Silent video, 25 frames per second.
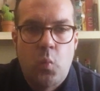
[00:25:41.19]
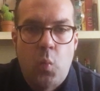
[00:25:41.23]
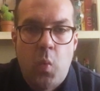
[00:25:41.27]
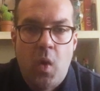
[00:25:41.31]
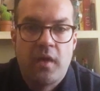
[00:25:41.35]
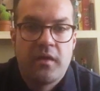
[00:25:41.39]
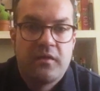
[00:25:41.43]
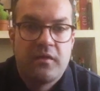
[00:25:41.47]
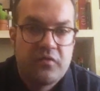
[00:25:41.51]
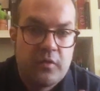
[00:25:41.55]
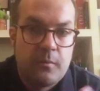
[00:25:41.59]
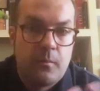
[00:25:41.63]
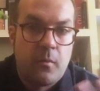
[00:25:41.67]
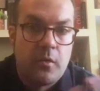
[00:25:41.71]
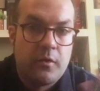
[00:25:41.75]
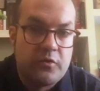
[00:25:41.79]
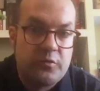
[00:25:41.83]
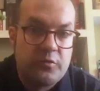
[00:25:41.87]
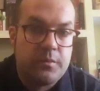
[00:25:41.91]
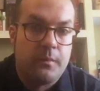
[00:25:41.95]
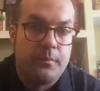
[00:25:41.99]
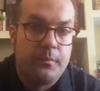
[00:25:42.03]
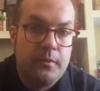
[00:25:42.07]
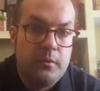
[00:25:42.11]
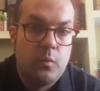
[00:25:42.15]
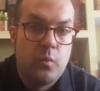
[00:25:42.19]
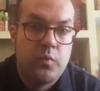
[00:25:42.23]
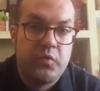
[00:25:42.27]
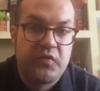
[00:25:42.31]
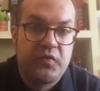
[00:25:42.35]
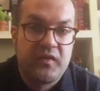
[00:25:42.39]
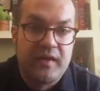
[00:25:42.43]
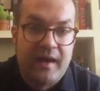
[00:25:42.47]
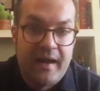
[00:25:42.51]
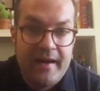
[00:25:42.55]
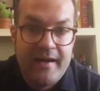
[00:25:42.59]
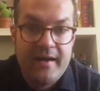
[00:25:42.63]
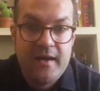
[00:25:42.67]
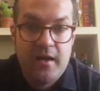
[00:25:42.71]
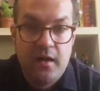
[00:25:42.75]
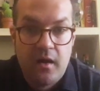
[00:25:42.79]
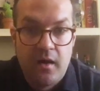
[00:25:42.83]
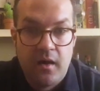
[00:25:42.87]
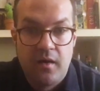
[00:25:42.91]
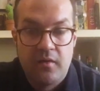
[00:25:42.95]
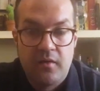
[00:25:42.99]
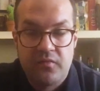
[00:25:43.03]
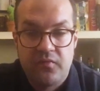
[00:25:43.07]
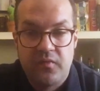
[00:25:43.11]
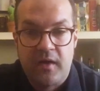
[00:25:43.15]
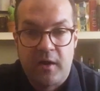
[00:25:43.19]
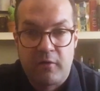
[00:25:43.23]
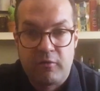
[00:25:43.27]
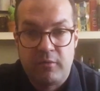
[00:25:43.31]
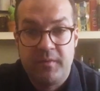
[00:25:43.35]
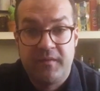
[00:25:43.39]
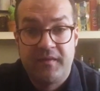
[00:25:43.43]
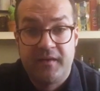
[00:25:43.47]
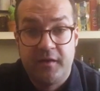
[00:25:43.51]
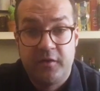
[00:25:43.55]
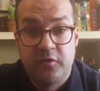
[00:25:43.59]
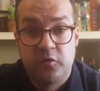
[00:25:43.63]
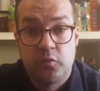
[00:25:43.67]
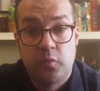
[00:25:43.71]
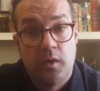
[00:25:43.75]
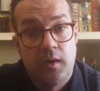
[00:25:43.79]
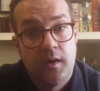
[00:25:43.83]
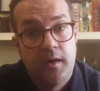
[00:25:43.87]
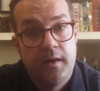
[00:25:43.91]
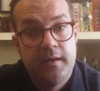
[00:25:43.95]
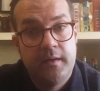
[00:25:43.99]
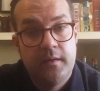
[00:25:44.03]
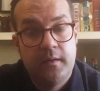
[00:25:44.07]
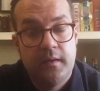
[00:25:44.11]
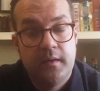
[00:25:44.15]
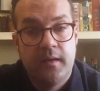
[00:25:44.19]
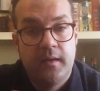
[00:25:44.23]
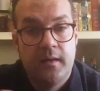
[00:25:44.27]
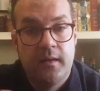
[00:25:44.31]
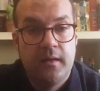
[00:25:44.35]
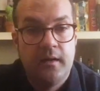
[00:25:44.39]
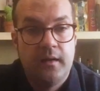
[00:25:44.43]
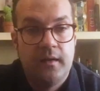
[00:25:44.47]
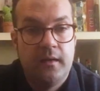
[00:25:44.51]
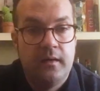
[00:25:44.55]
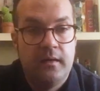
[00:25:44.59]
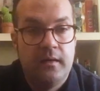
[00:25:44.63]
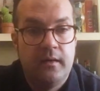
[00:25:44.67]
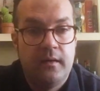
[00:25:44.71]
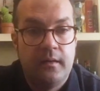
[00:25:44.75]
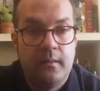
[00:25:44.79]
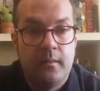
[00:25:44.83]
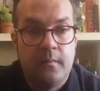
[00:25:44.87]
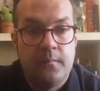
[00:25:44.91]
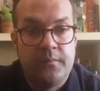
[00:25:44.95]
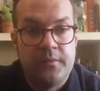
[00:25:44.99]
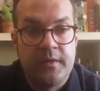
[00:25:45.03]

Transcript: one of the most popular style of aromatized wine, uh,